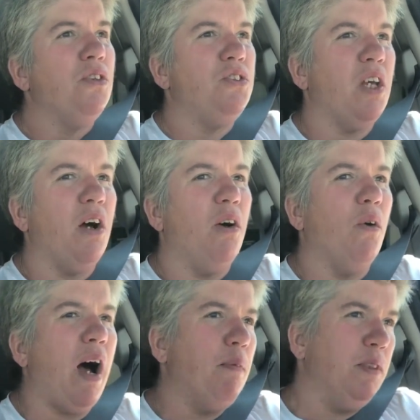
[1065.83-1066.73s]
So
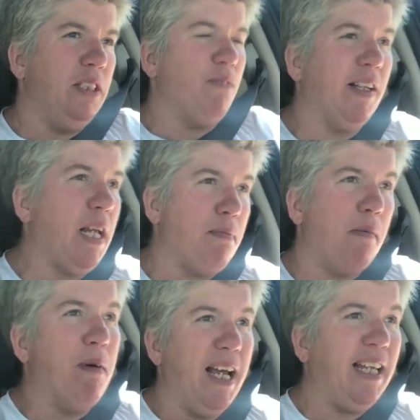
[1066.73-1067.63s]
I would, if I take
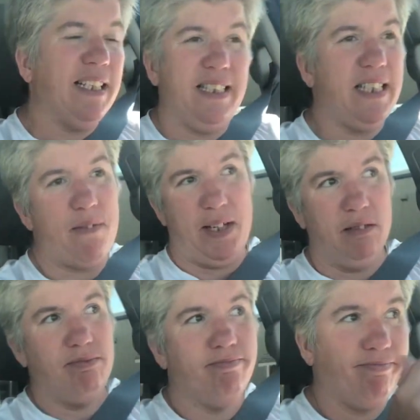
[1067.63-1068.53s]
my bike, it's 7.
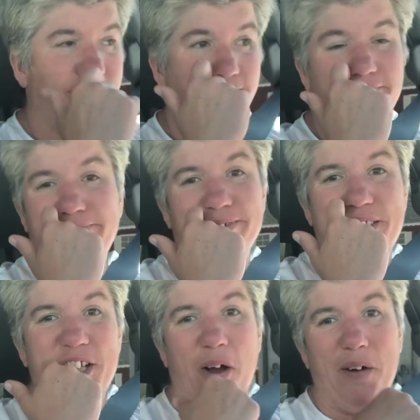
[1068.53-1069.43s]

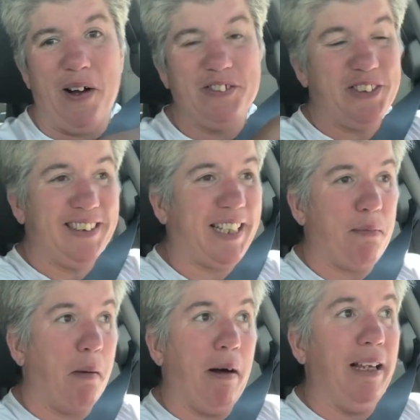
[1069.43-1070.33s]
So just
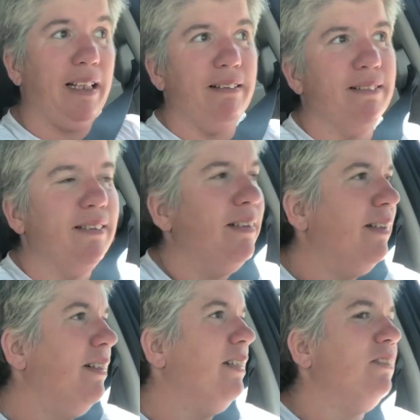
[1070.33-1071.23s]
take my bike.
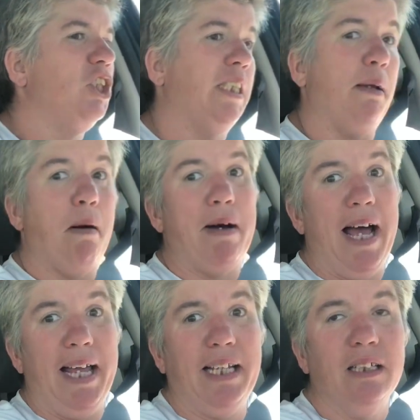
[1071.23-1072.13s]

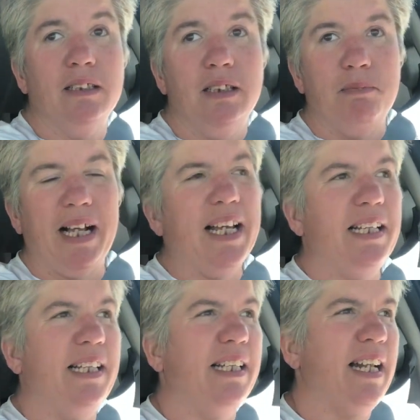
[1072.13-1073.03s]
But I
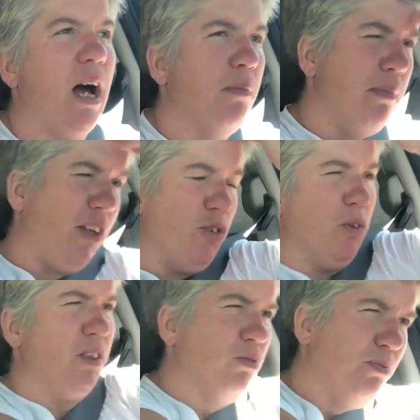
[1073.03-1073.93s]
gotta get it out and make
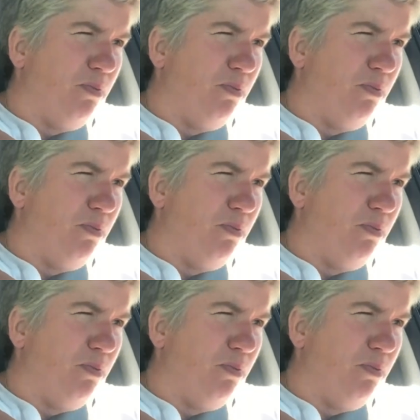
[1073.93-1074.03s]
sure it's